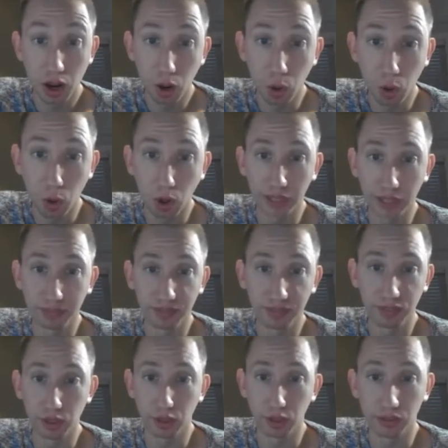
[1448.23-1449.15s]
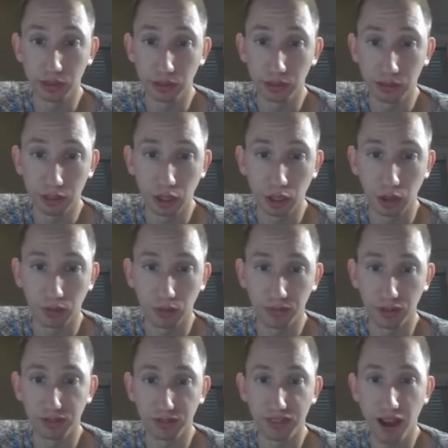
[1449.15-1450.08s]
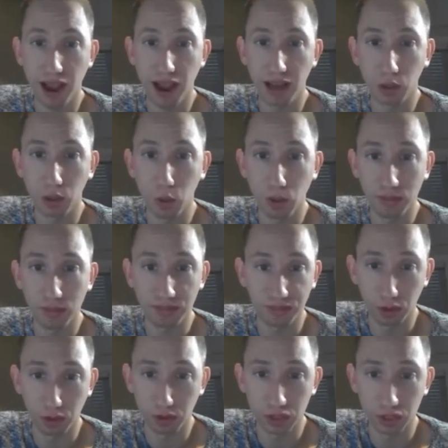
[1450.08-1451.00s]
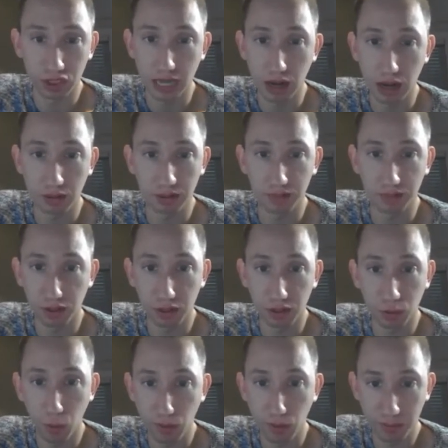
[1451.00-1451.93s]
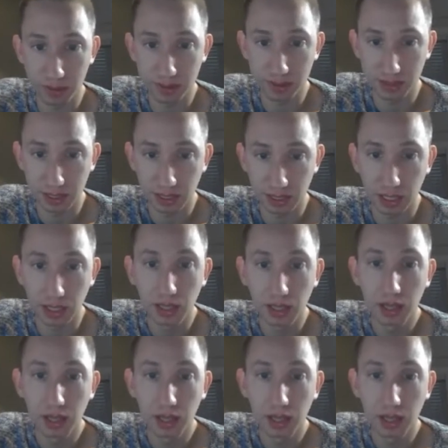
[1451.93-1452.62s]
Or if you're fine going further south and further away from the city